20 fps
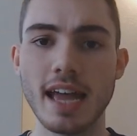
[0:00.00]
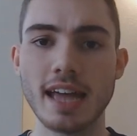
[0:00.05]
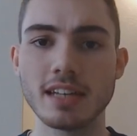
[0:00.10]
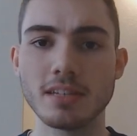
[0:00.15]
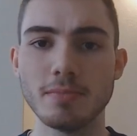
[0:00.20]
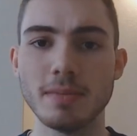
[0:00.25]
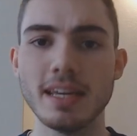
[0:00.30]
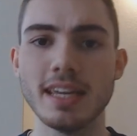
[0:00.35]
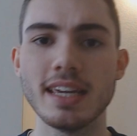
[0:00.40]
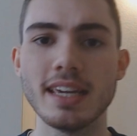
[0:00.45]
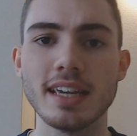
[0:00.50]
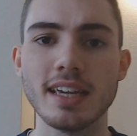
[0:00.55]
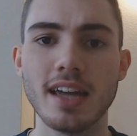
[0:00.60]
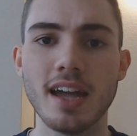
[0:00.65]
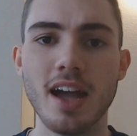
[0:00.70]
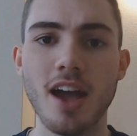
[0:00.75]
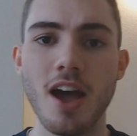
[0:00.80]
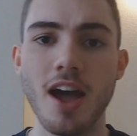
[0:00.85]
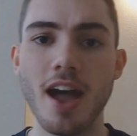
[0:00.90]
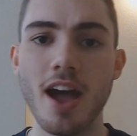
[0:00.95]
As
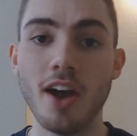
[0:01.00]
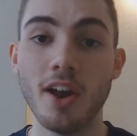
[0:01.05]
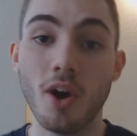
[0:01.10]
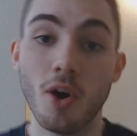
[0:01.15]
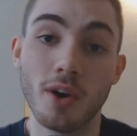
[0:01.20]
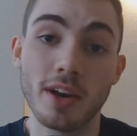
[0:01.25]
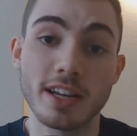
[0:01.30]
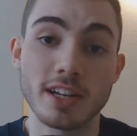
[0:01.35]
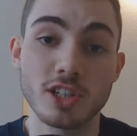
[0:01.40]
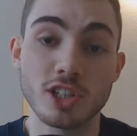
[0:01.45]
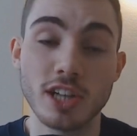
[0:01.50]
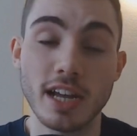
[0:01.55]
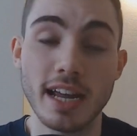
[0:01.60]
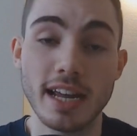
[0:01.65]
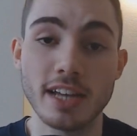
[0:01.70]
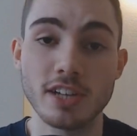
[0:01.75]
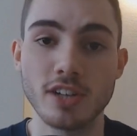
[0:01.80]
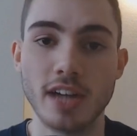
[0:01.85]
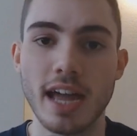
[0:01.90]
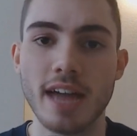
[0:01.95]
being on
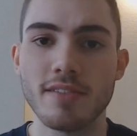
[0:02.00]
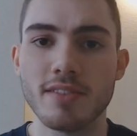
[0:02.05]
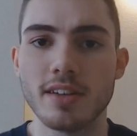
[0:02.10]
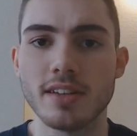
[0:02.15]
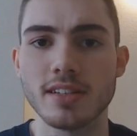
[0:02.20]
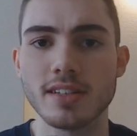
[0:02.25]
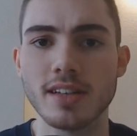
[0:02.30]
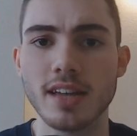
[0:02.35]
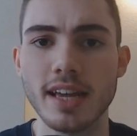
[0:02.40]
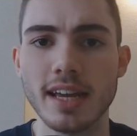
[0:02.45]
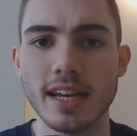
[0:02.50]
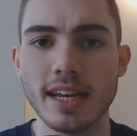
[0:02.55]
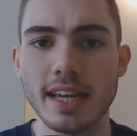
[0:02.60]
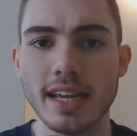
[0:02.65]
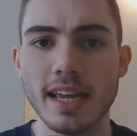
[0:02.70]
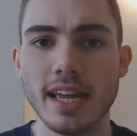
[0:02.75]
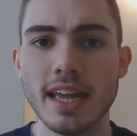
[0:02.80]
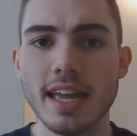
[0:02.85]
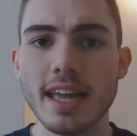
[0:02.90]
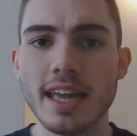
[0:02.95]
exchange, I have a
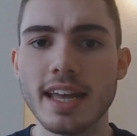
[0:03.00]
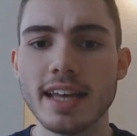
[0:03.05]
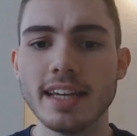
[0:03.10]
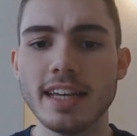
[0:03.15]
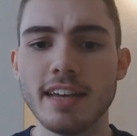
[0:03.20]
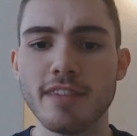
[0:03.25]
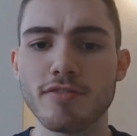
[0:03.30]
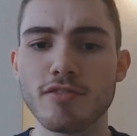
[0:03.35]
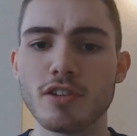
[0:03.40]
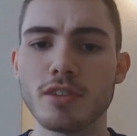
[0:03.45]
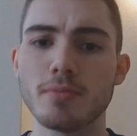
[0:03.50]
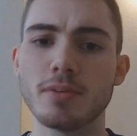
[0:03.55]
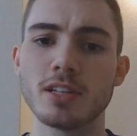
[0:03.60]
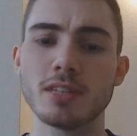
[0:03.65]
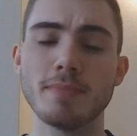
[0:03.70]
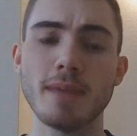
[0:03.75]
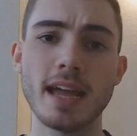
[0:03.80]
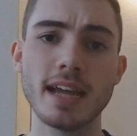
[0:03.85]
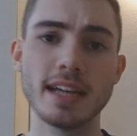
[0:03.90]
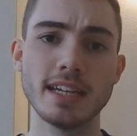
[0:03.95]
slightly different
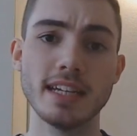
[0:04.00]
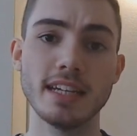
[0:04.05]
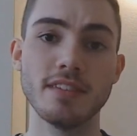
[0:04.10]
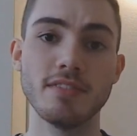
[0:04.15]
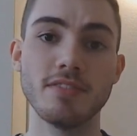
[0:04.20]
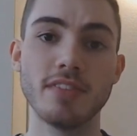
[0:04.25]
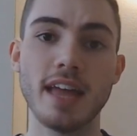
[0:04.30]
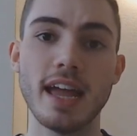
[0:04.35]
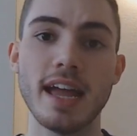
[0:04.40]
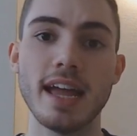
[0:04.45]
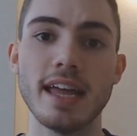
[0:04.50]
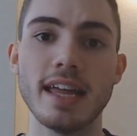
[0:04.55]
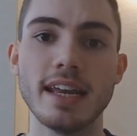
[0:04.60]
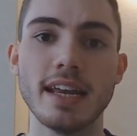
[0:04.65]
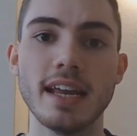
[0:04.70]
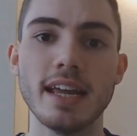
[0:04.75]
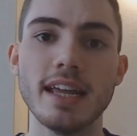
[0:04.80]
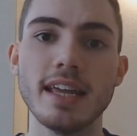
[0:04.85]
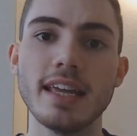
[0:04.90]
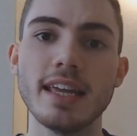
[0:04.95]
perspective
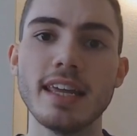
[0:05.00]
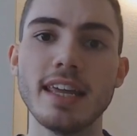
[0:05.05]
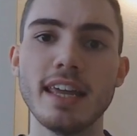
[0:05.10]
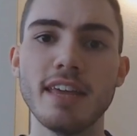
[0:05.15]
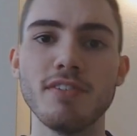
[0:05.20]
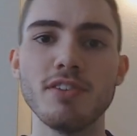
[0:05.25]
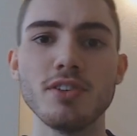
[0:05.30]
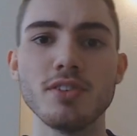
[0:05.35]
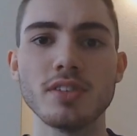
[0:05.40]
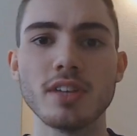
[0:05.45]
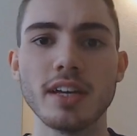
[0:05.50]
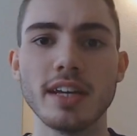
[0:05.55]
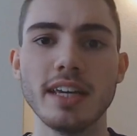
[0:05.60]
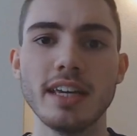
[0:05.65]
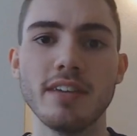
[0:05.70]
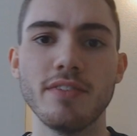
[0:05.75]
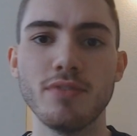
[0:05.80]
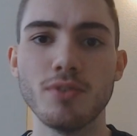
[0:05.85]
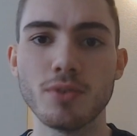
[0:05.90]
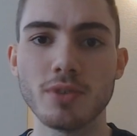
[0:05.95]
than if you study
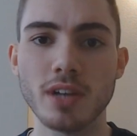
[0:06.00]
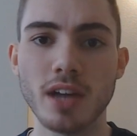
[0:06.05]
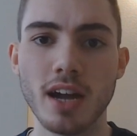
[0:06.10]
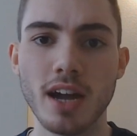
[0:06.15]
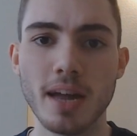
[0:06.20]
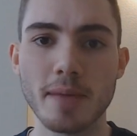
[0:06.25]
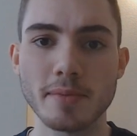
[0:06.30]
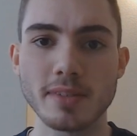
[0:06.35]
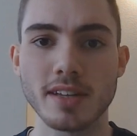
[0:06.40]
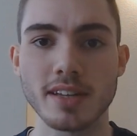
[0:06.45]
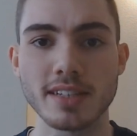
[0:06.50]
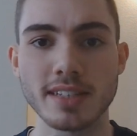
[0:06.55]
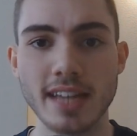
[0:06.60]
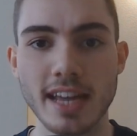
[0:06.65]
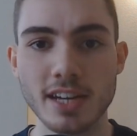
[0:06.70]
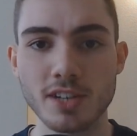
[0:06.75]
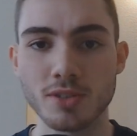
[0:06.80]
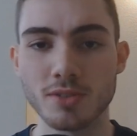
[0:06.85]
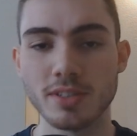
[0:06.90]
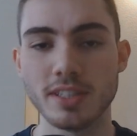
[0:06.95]
here full-time, because our
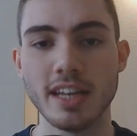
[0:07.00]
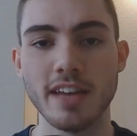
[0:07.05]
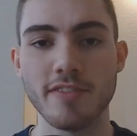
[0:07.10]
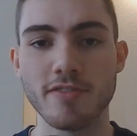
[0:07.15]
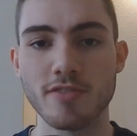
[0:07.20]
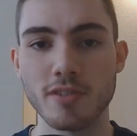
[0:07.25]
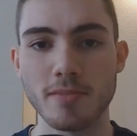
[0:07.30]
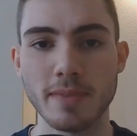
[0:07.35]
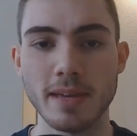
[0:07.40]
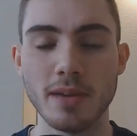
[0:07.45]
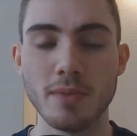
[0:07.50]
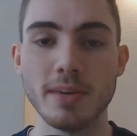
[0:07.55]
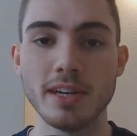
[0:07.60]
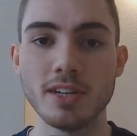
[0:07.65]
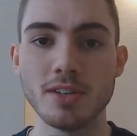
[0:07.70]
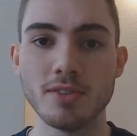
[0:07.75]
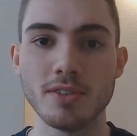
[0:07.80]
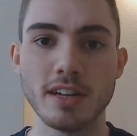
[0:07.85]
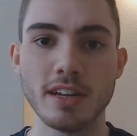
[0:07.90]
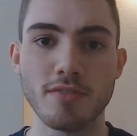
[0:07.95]
schedules differ a bit, we
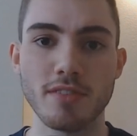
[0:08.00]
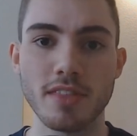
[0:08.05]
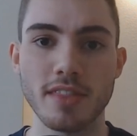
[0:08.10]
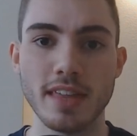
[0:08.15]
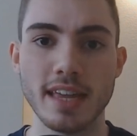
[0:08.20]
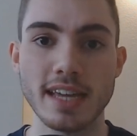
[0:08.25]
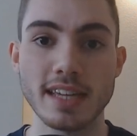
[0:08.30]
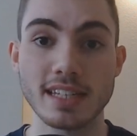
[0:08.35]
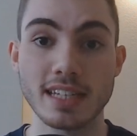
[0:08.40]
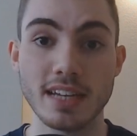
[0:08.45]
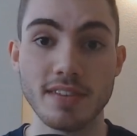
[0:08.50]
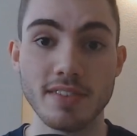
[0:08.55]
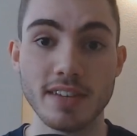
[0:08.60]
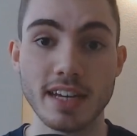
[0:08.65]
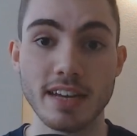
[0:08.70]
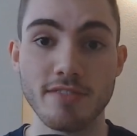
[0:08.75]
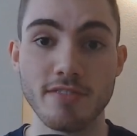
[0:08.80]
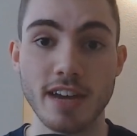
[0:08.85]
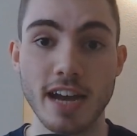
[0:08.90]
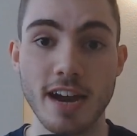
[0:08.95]
do different things, live in
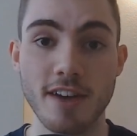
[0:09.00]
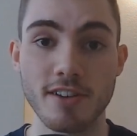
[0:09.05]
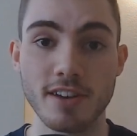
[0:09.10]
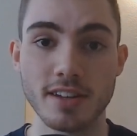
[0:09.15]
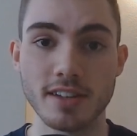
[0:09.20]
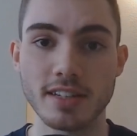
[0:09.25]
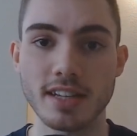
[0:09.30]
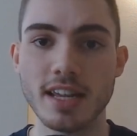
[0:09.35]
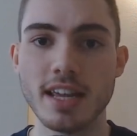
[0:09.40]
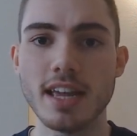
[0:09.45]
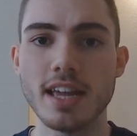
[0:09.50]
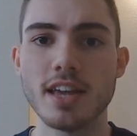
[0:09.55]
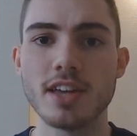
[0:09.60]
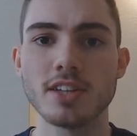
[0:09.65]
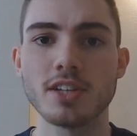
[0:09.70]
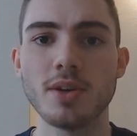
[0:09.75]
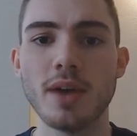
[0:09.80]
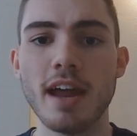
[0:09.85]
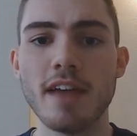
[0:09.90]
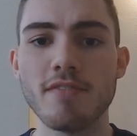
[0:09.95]
different areas,
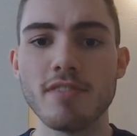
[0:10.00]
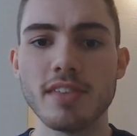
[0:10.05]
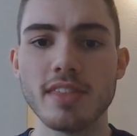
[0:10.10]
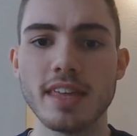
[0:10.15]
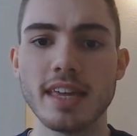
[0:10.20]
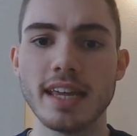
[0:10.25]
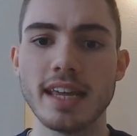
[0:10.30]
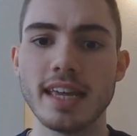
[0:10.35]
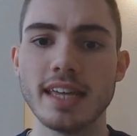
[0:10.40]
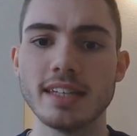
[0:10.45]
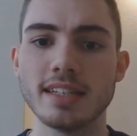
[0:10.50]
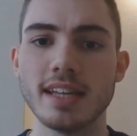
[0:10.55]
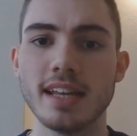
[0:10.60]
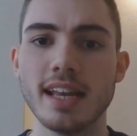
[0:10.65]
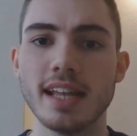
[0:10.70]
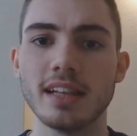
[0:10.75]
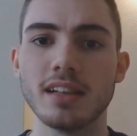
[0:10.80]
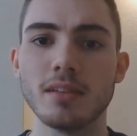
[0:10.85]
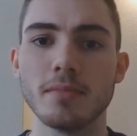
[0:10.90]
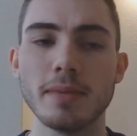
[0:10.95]
so everything is a
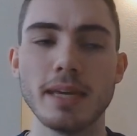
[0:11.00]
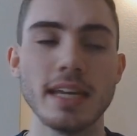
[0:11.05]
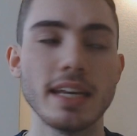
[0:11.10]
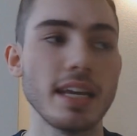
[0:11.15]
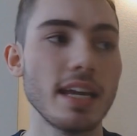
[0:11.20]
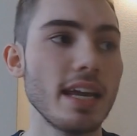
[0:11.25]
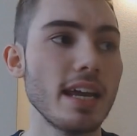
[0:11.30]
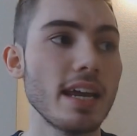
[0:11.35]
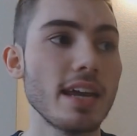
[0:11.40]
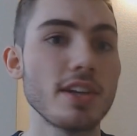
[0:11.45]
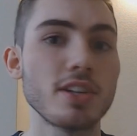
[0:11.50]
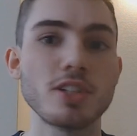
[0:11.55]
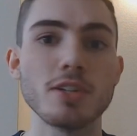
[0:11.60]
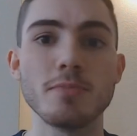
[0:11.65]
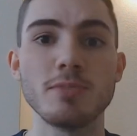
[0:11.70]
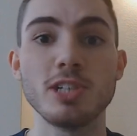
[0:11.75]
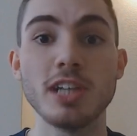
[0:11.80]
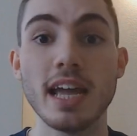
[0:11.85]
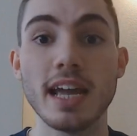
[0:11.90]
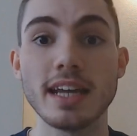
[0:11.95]
little bit
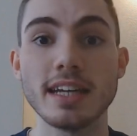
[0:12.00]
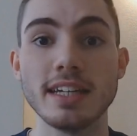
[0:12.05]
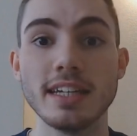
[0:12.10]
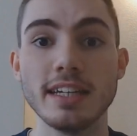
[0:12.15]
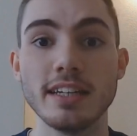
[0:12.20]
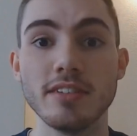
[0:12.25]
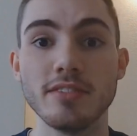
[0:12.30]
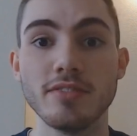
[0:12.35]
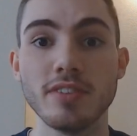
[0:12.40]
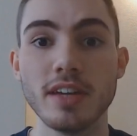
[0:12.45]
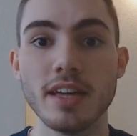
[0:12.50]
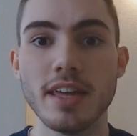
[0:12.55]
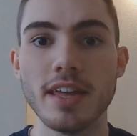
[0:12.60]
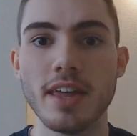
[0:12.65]
subjective.